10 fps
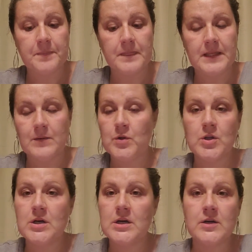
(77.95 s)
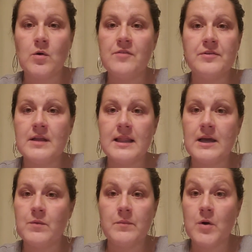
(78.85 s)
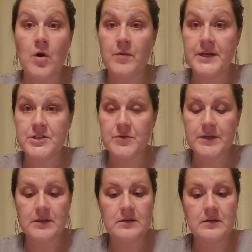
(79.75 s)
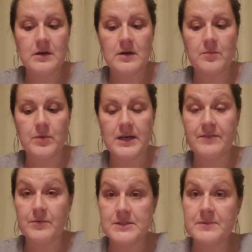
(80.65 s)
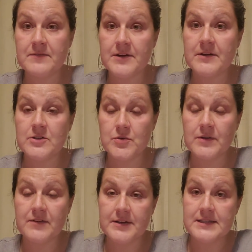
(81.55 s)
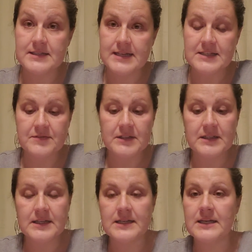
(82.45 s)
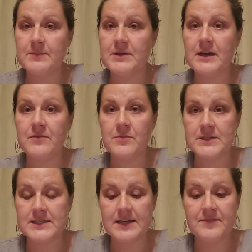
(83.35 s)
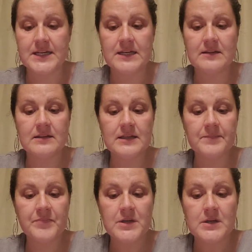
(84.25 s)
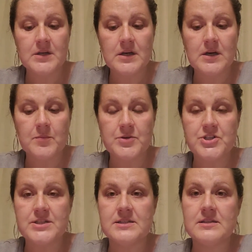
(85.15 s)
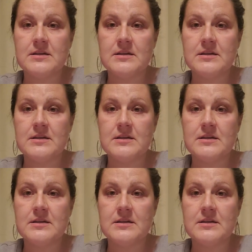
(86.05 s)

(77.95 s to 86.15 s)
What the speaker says: It will look an awful lot like what we're already doing, what everyone's been doing very successfully in keeping everyone safe and healthy, which is